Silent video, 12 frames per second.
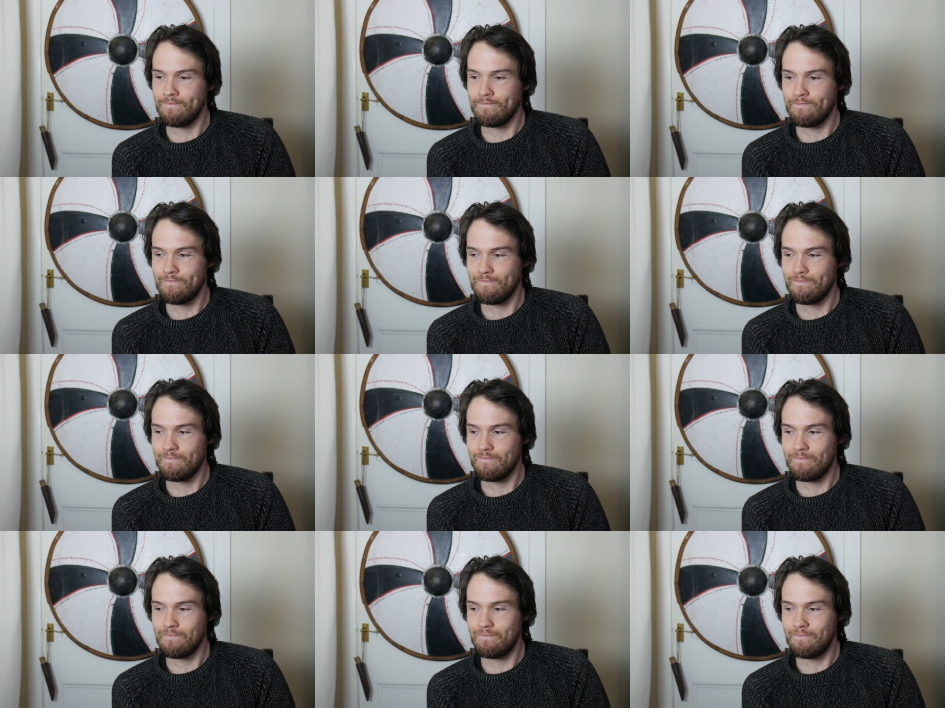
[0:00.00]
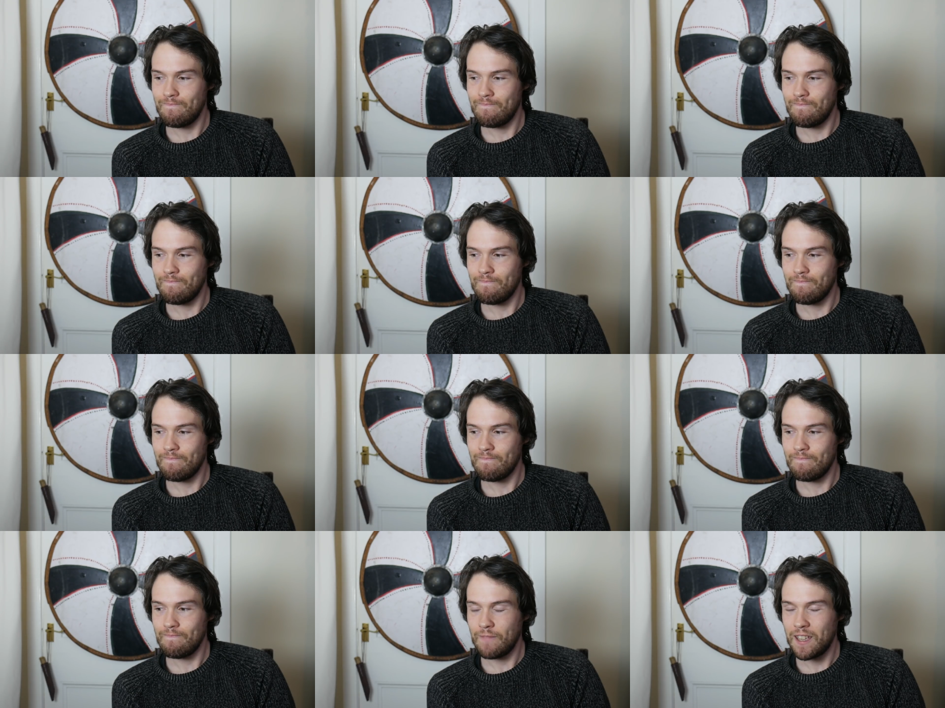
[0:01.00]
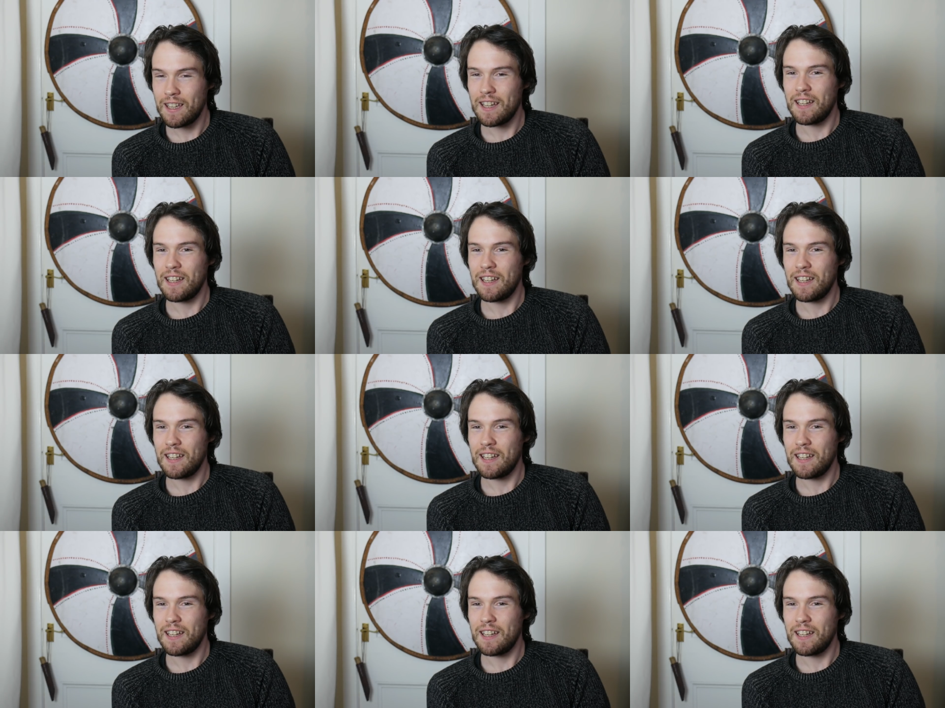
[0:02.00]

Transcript: (silence)